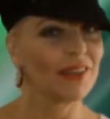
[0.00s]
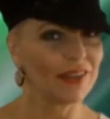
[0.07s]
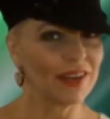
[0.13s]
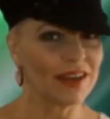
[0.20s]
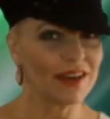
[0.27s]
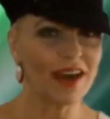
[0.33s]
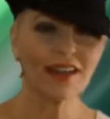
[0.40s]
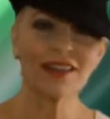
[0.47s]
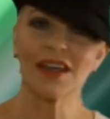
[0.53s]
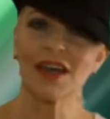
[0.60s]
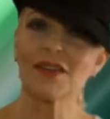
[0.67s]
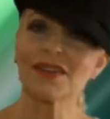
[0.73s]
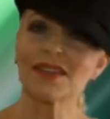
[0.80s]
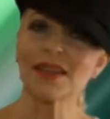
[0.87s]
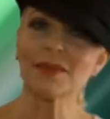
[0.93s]
The 9th
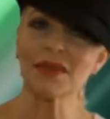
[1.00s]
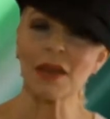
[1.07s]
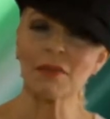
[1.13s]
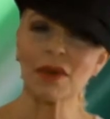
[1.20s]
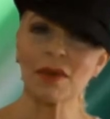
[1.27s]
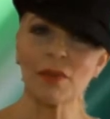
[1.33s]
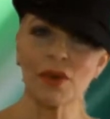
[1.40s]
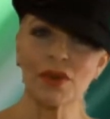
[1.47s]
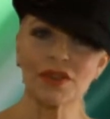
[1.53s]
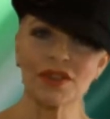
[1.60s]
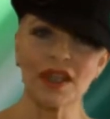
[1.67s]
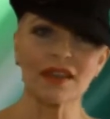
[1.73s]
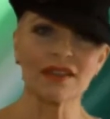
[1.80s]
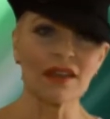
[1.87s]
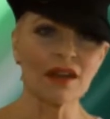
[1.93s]
of September
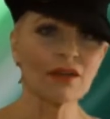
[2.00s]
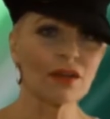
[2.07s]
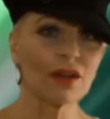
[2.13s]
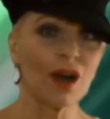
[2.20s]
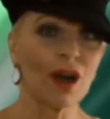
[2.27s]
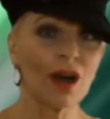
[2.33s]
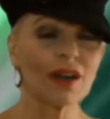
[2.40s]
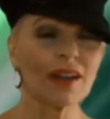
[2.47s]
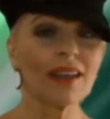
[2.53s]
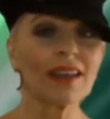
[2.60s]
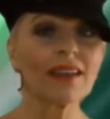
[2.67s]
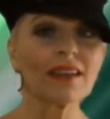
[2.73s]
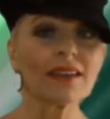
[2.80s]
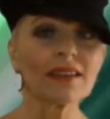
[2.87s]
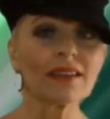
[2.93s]
birthday tarot card
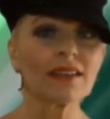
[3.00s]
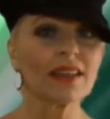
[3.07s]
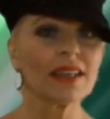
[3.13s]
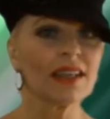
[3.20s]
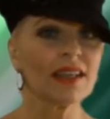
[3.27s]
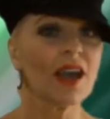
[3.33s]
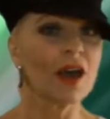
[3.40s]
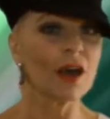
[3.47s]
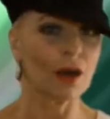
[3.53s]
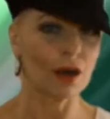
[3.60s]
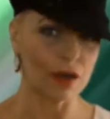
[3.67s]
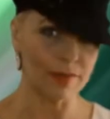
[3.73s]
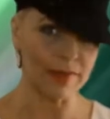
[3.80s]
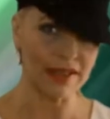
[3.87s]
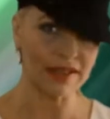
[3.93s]
is the
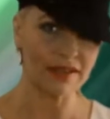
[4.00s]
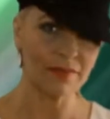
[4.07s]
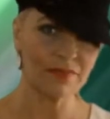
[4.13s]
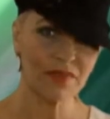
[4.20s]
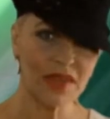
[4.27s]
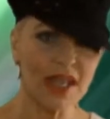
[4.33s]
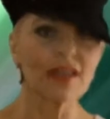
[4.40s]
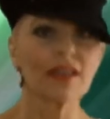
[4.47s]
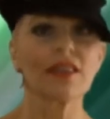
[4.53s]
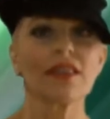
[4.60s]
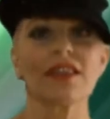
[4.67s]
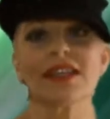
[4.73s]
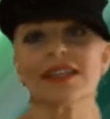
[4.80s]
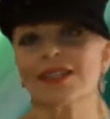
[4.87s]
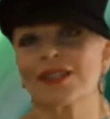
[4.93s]
Hermit.
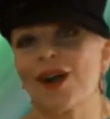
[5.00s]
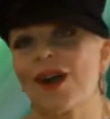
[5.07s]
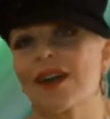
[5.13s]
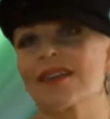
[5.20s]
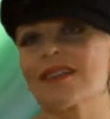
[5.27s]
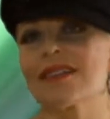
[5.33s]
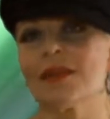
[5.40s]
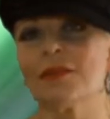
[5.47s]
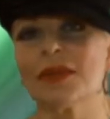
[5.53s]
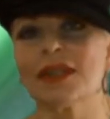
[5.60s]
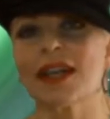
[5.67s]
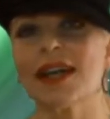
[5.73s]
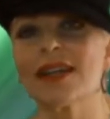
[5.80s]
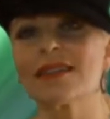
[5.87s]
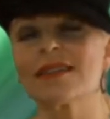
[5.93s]
This card
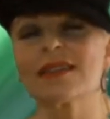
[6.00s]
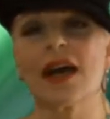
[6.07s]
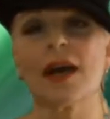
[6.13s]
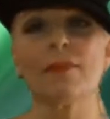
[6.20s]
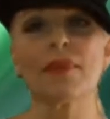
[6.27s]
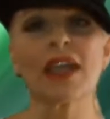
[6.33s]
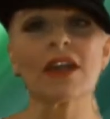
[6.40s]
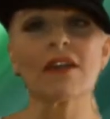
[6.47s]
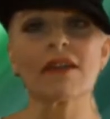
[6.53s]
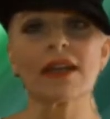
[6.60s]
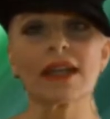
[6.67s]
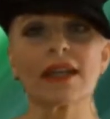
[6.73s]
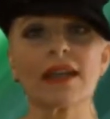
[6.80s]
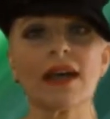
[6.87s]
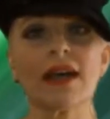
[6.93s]
symbolizes a
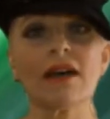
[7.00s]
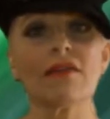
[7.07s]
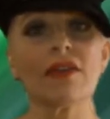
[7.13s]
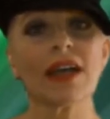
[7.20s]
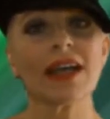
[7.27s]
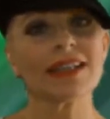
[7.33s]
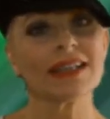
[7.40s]
period of